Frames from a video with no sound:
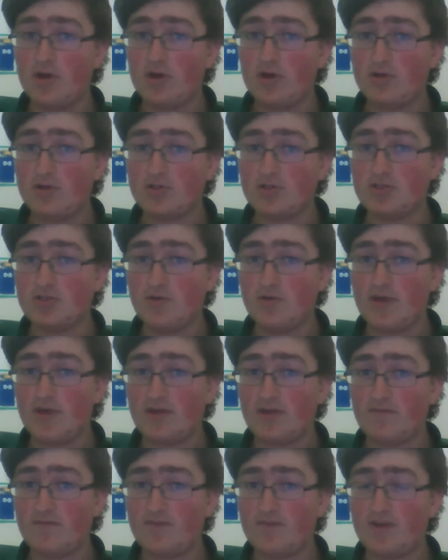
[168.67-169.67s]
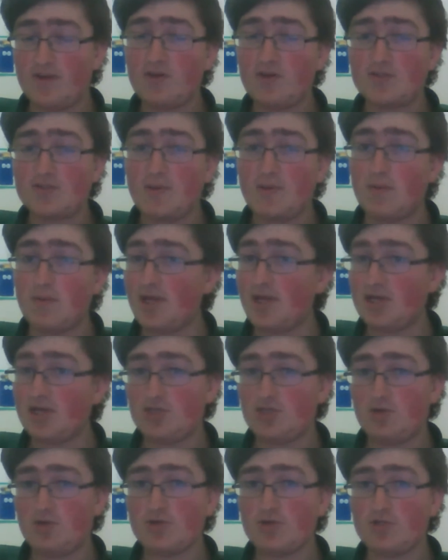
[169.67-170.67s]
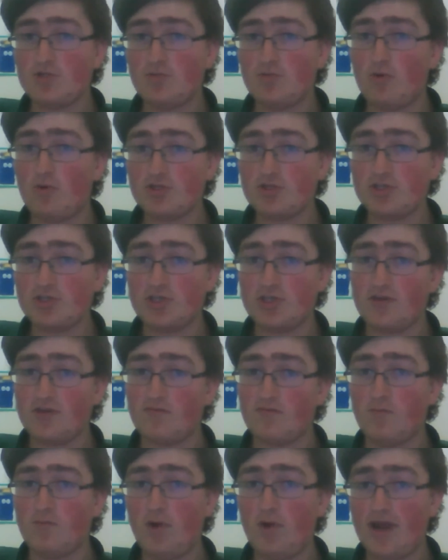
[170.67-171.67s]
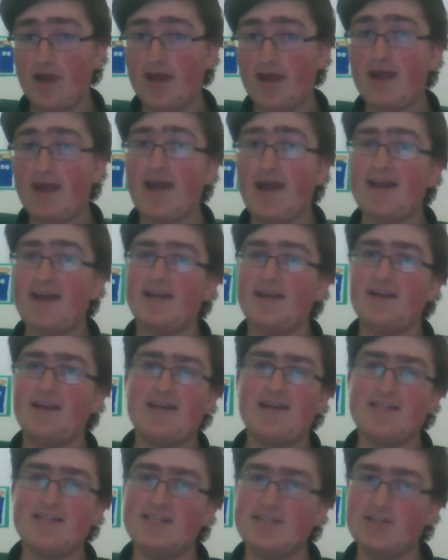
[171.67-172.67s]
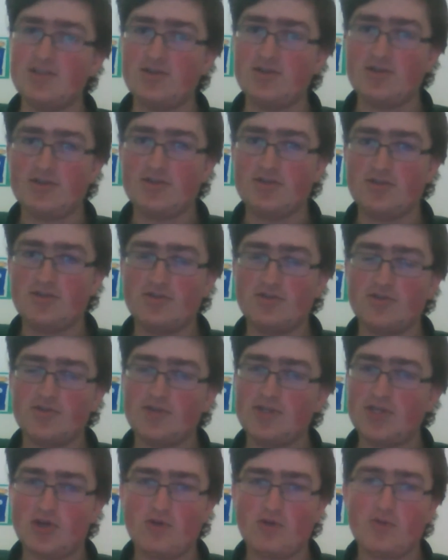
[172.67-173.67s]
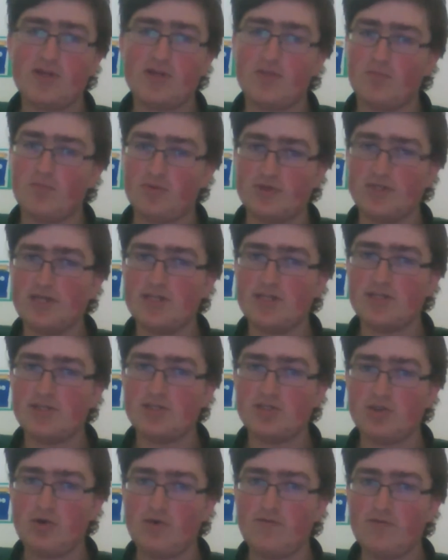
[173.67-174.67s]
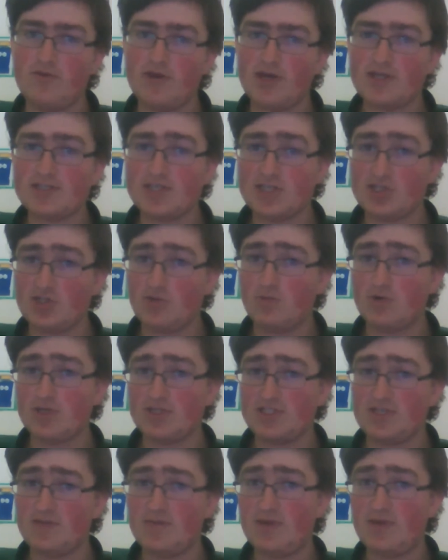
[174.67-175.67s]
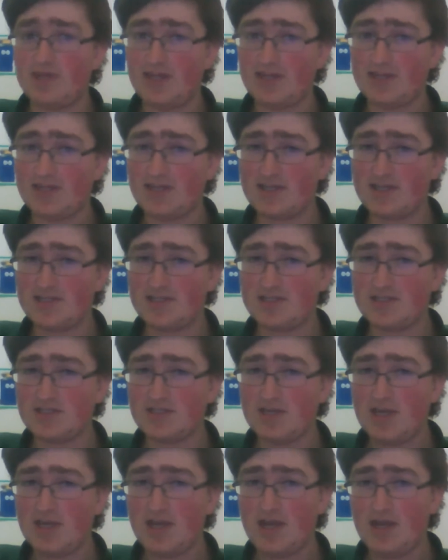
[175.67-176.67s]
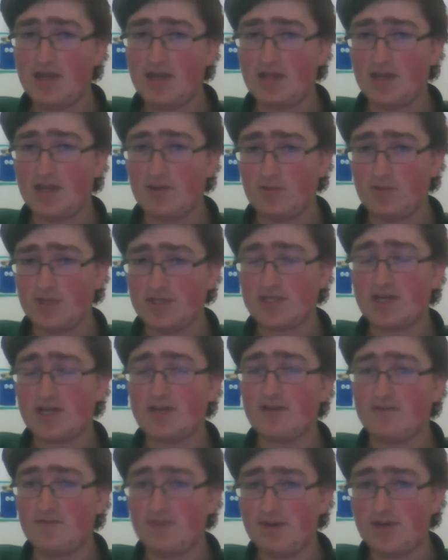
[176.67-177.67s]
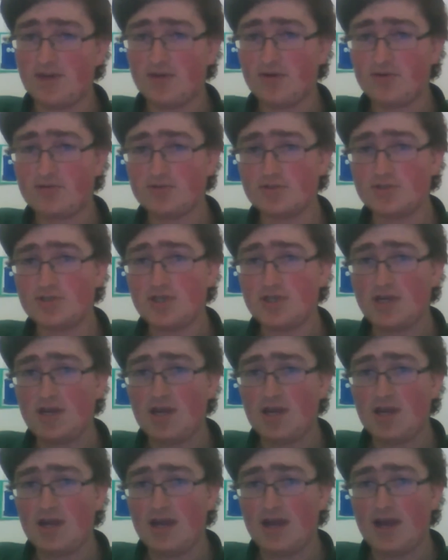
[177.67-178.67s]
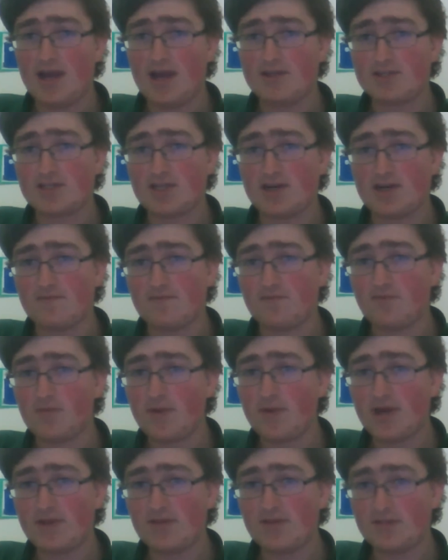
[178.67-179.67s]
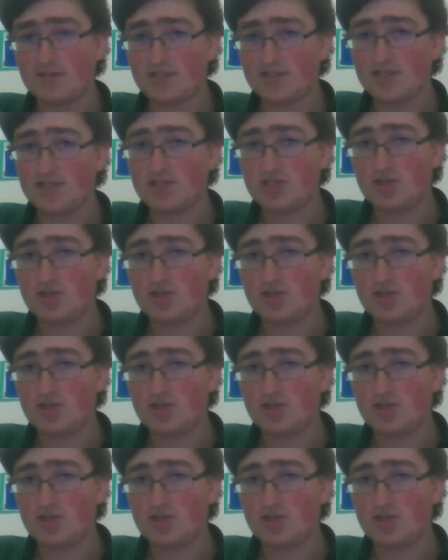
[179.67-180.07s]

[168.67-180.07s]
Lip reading: doing videos that people actually want to watch in a different way, and it's easier to sort of tinker with and present. So if you guys actually want to see me like this, like with these kind of videos and this kind of format, then say so.